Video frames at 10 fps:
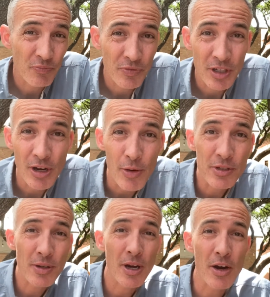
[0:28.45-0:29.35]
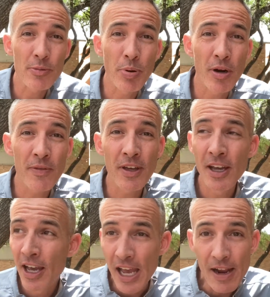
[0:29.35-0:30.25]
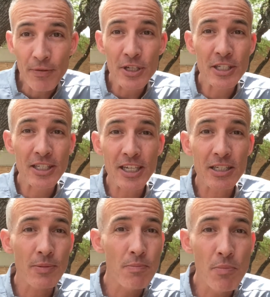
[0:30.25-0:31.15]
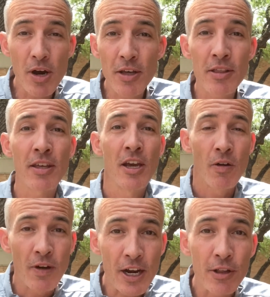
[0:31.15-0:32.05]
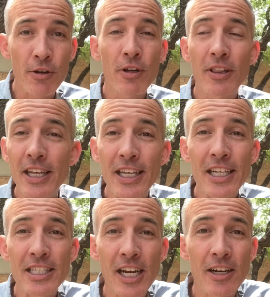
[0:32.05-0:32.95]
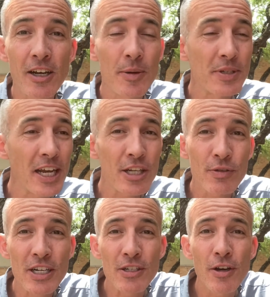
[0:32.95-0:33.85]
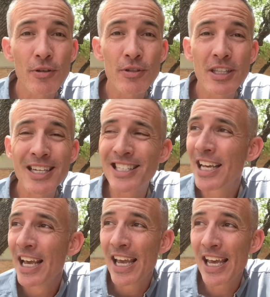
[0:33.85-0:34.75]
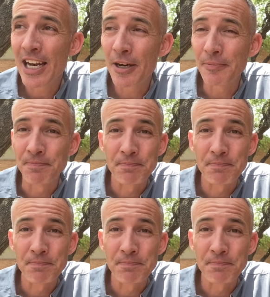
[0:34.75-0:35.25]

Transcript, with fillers: You know, I was a, I was part of the every six month regular cleaning checkups, X-rays, all those things, and um,